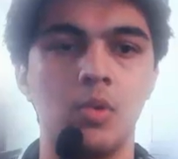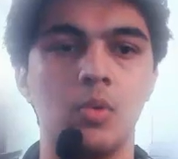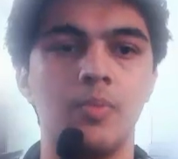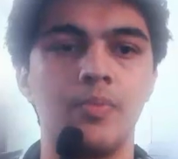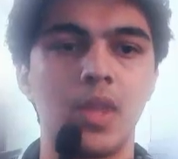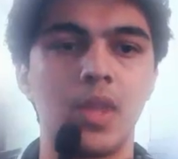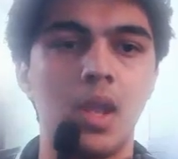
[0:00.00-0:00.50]
too,
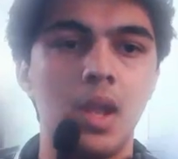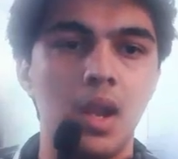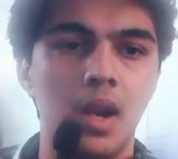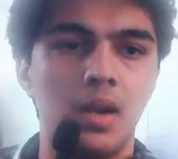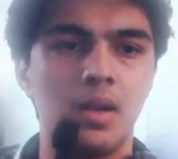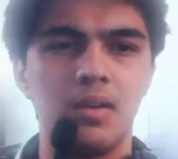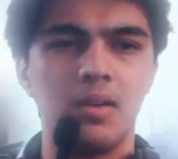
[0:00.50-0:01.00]

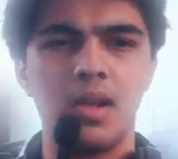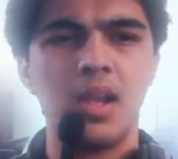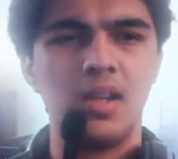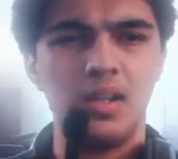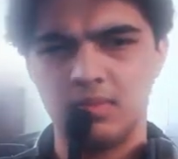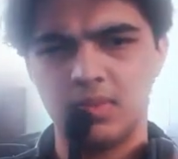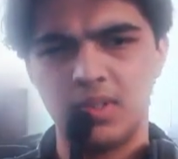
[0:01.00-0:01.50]
and
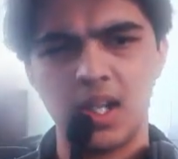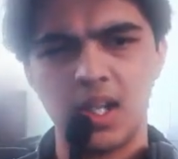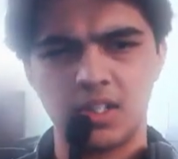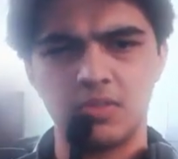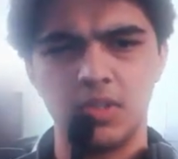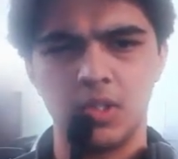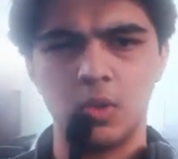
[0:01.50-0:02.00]
any
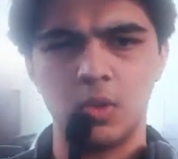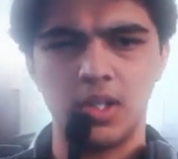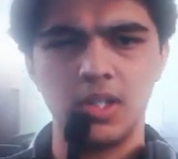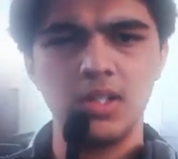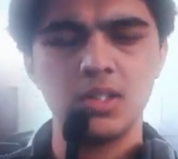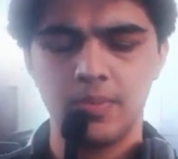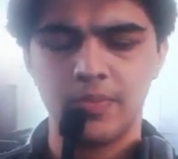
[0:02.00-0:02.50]
tax
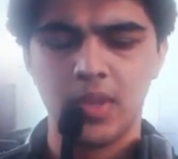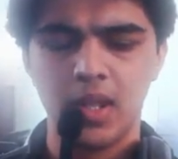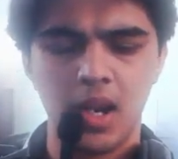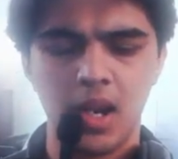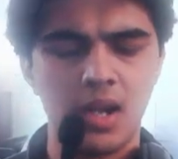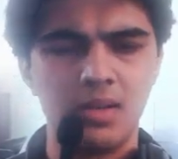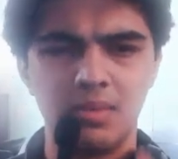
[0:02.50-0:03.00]
withholdings.
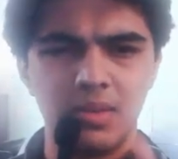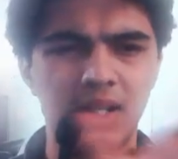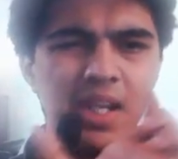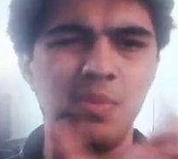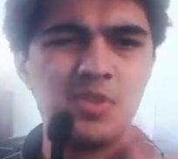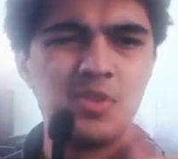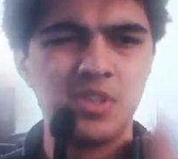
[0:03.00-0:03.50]
And
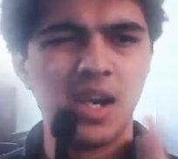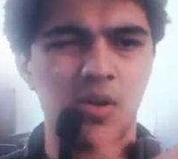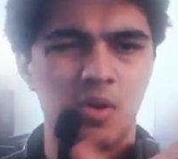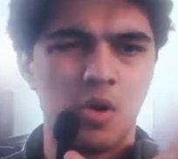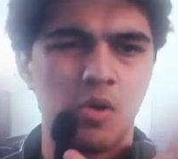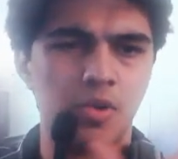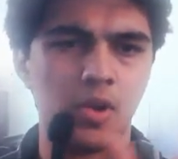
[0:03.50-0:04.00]
keep track
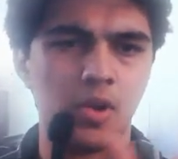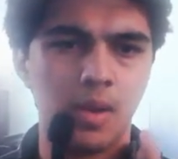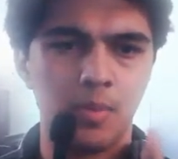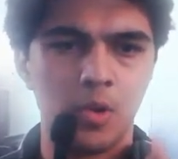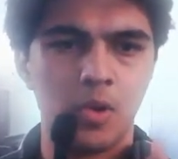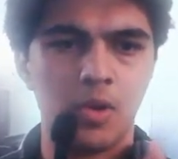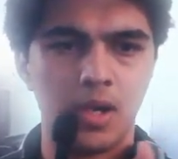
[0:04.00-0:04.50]
of your
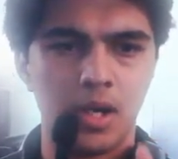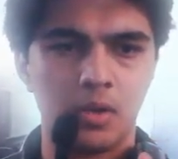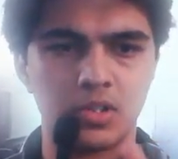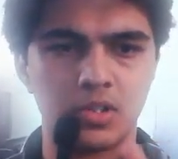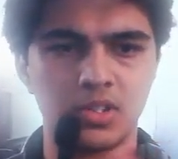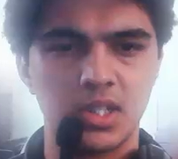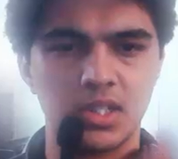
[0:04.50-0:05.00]
employee
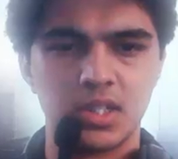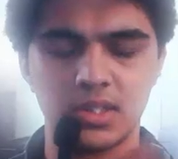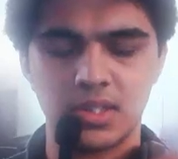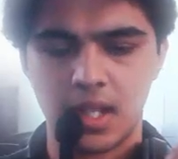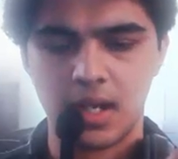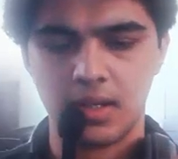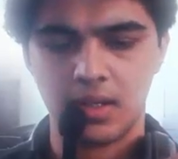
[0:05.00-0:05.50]
records, such as
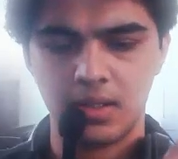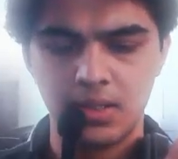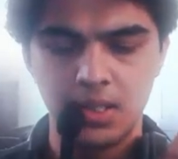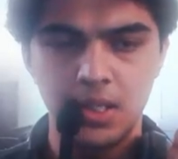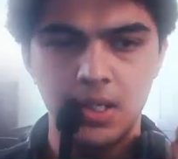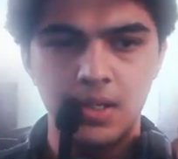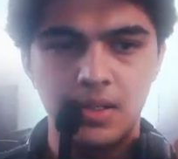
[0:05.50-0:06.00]
their
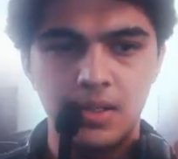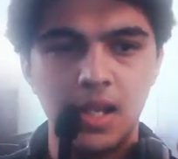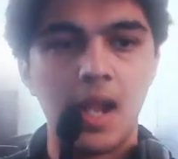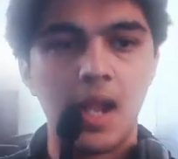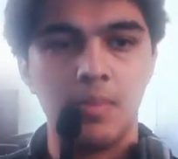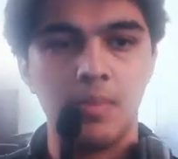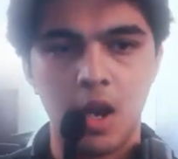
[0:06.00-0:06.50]

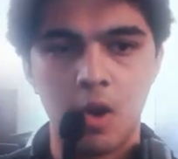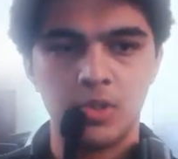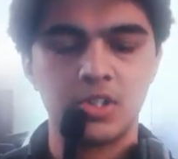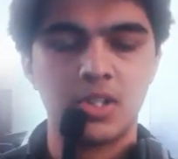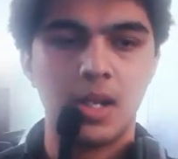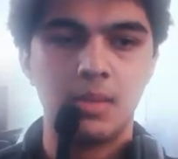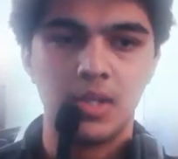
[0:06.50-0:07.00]
time, how
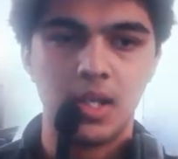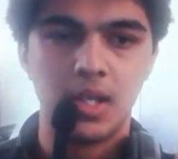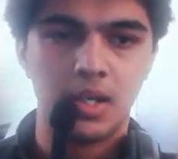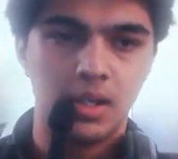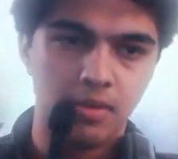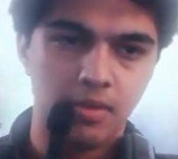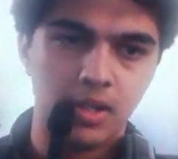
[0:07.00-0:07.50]
much time they are
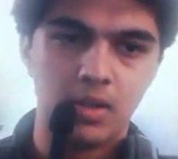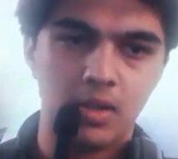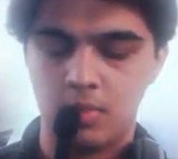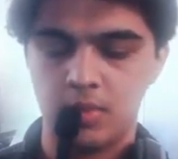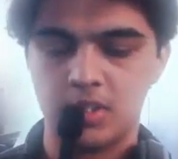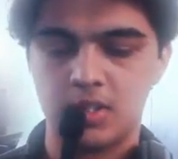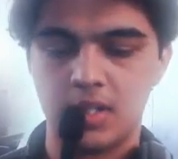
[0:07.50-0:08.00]
giving, how
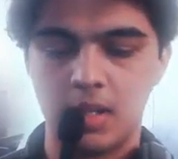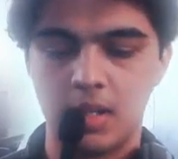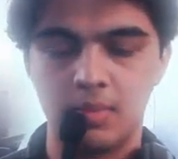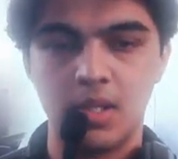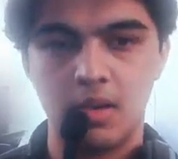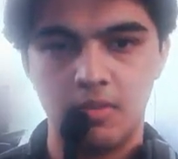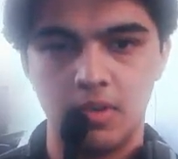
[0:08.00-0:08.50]
much time they
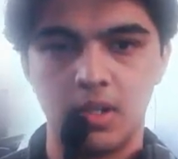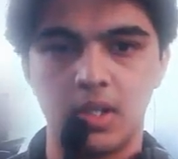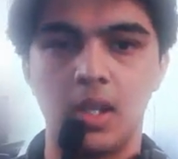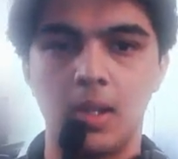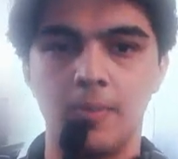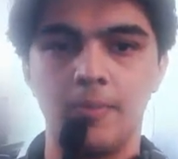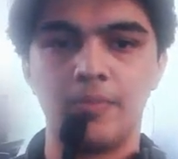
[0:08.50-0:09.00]
are
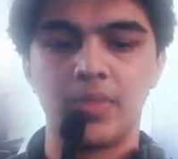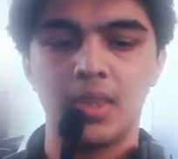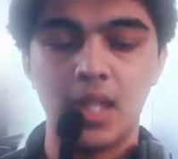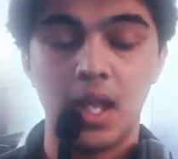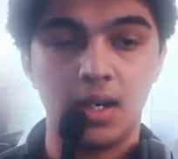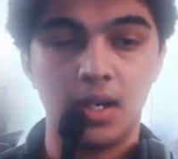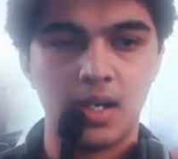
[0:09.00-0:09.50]
working,
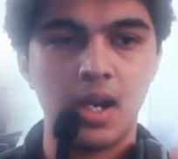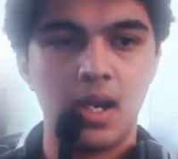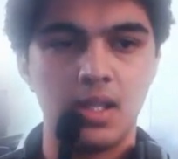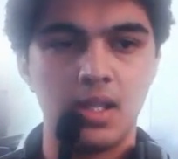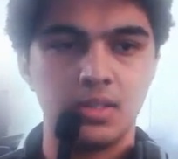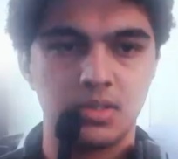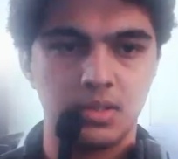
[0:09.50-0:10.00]
their
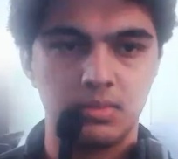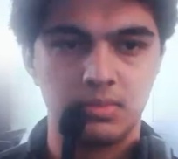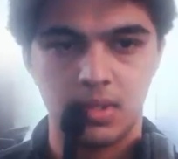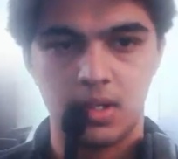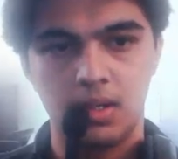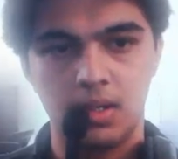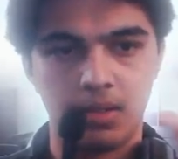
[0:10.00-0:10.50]
attendance,
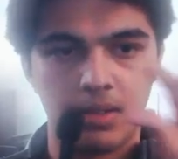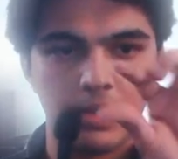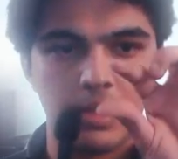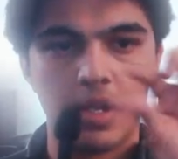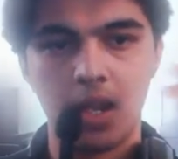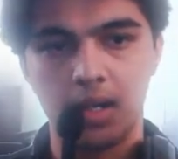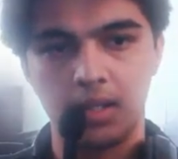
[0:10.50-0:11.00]

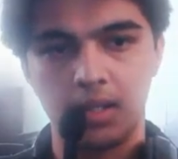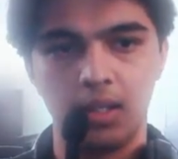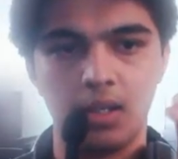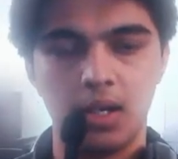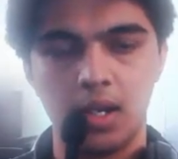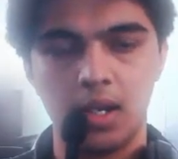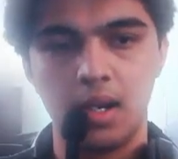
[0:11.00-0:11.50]
are they
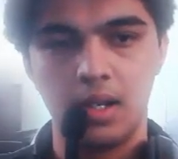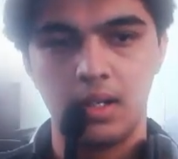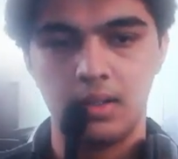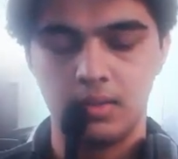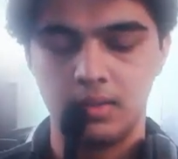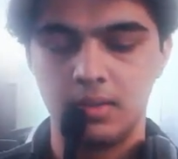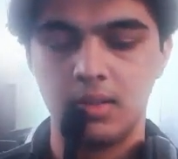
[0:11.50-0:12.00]

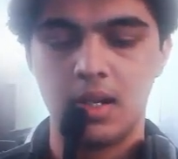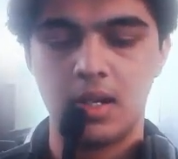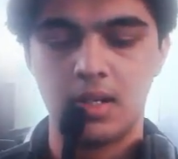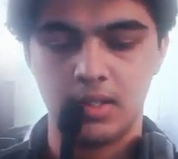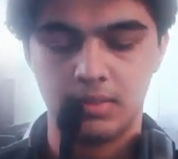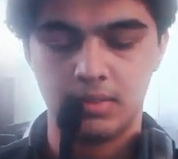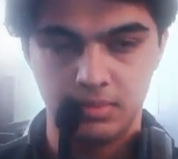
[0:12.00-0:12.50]
attending, are
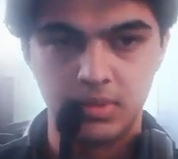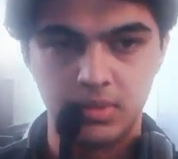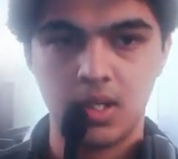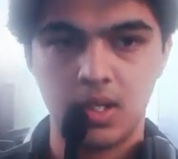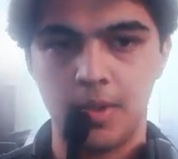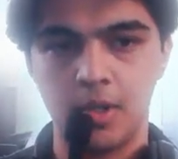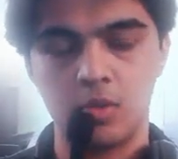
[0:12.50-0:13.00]
they
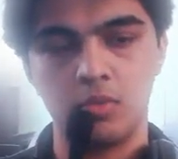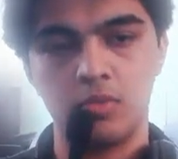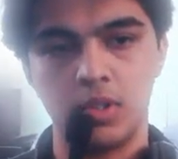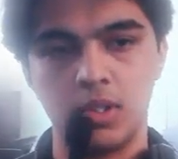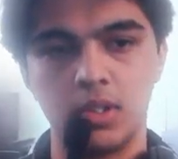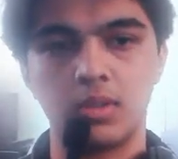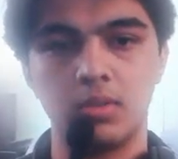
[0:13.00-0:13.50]
coming to
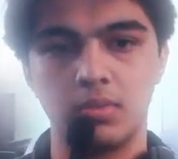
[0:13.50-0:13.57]
work,